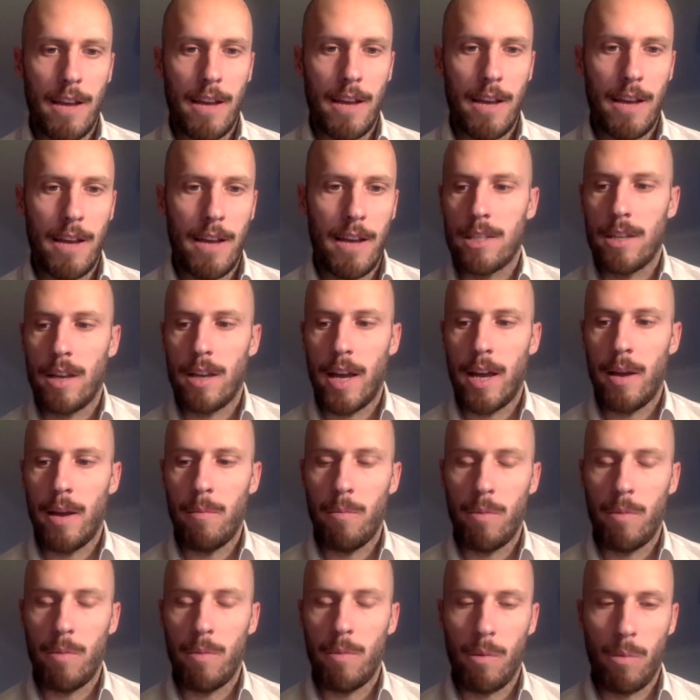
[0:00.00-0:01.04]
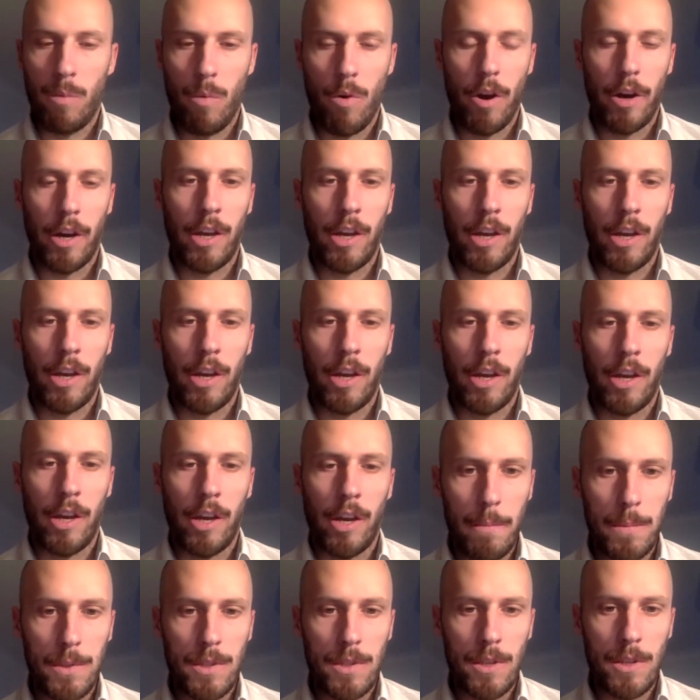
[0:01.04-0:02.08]
But in time, we're working on a
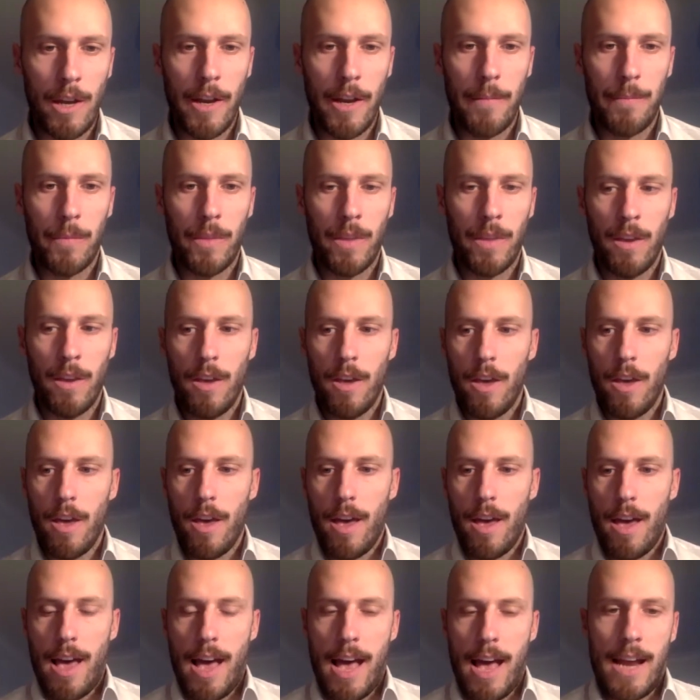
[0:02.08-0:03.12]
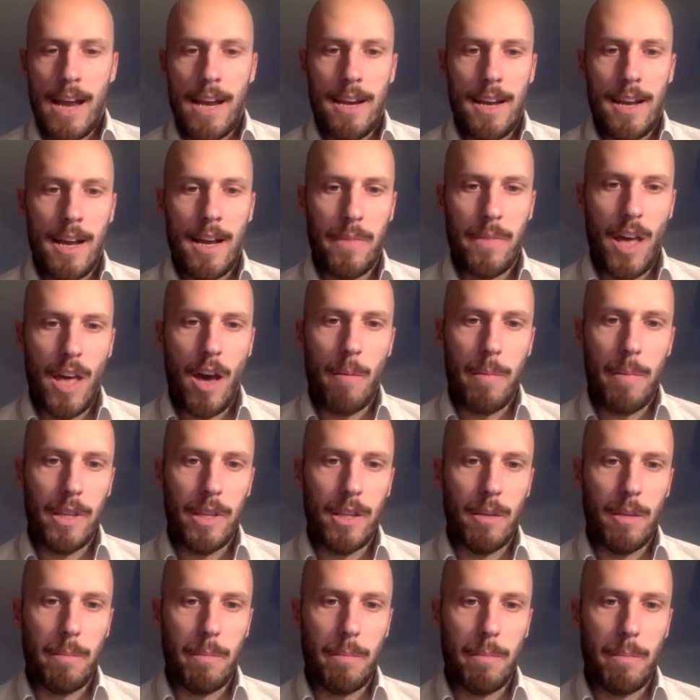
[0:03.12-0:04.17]
new website. And um, that
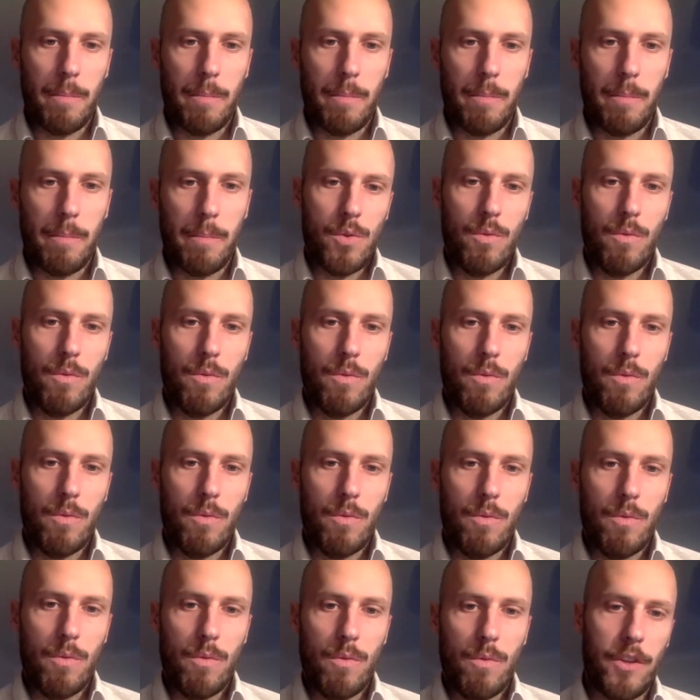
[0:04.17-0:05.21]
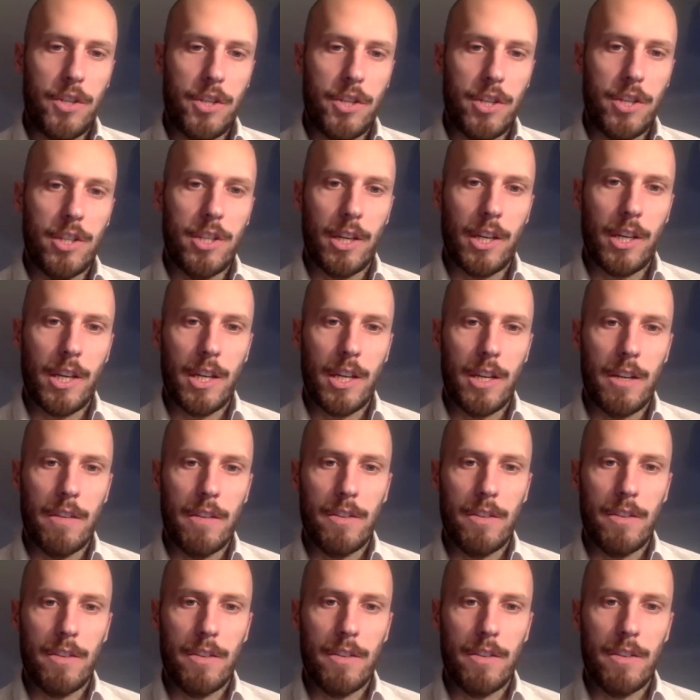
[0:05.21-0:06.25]
would be the best tool in the future to
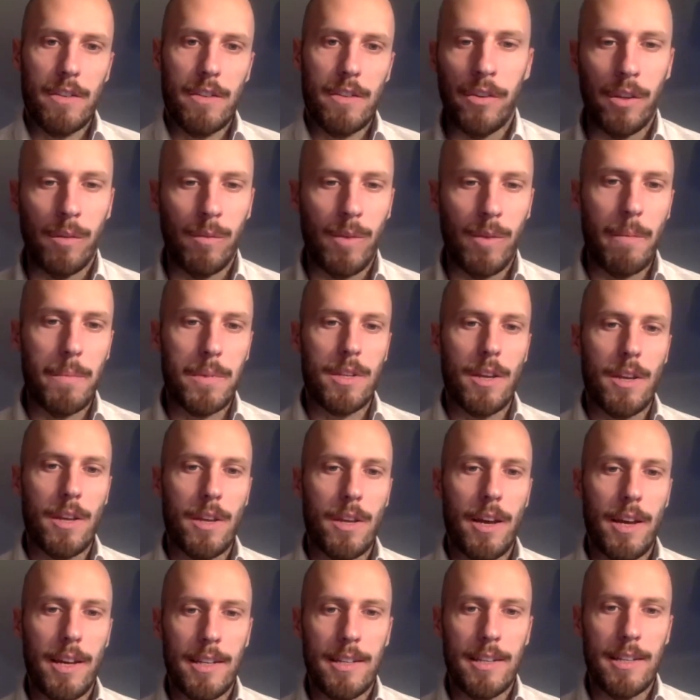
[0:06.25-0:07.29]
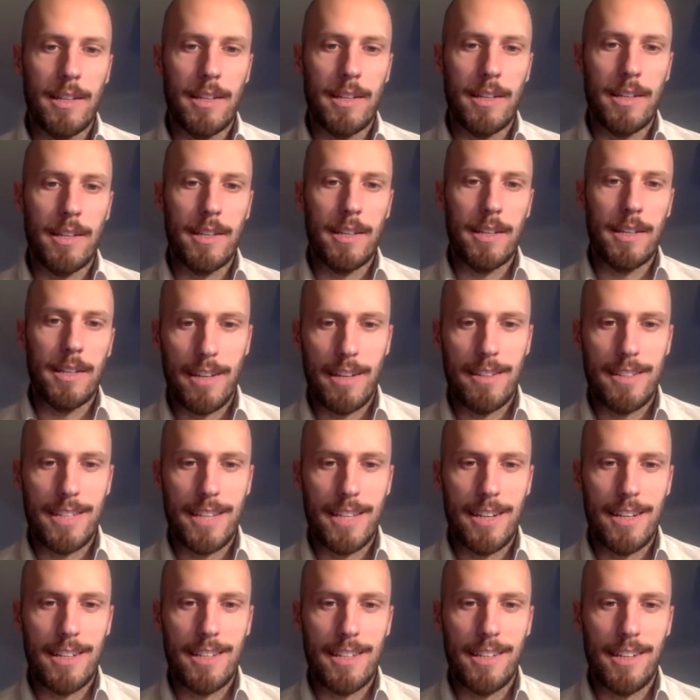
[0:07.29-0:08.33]
kind of just go through the website and
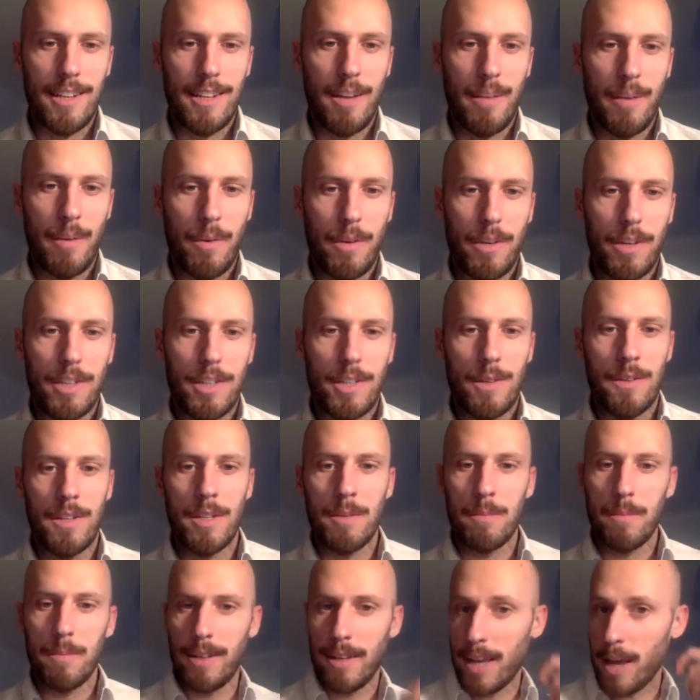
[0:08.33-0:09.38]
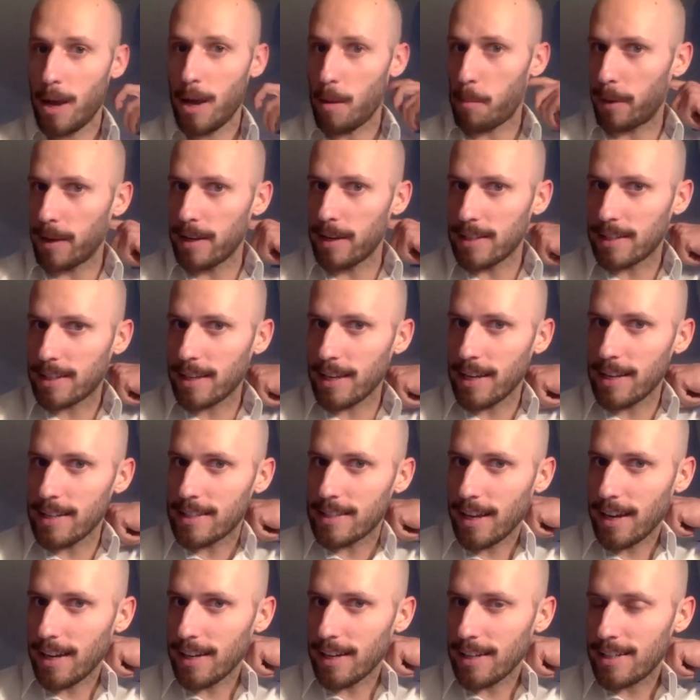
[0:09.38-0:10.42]
kind of send us a note about what you're doing. But yeah, please
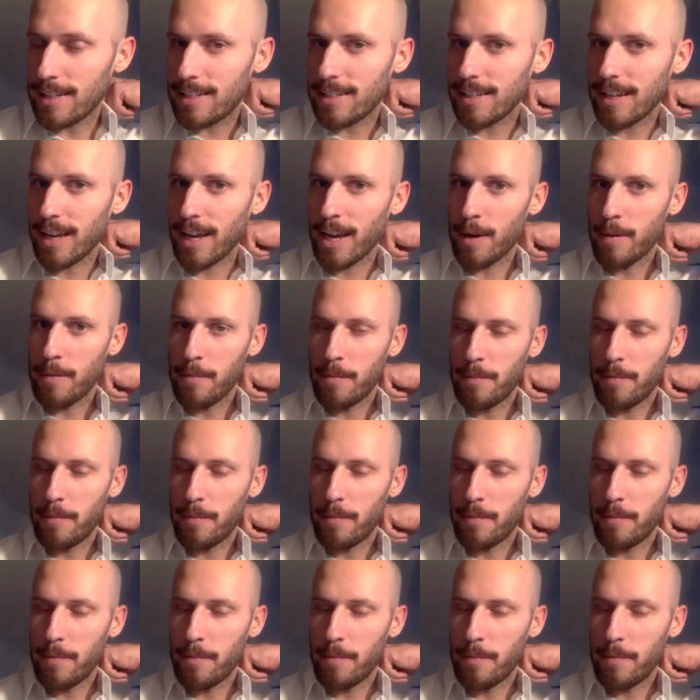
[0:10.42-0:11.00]
get in touch.